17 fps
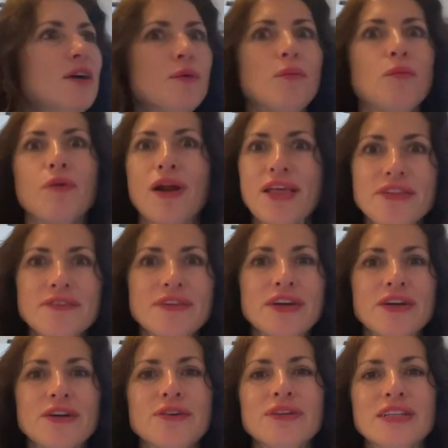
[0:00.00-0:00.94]
breath of
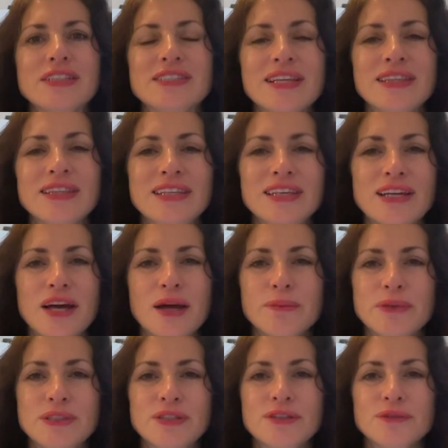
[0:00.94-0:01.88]
air that's suddenly
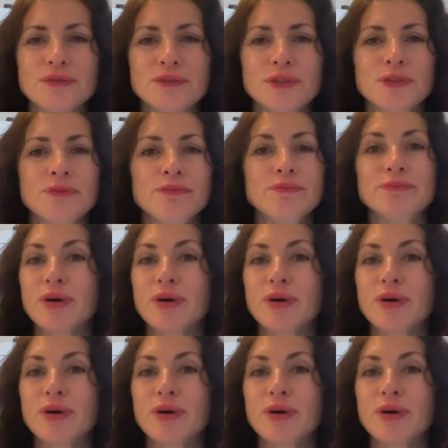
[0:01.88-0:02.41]
come into the room,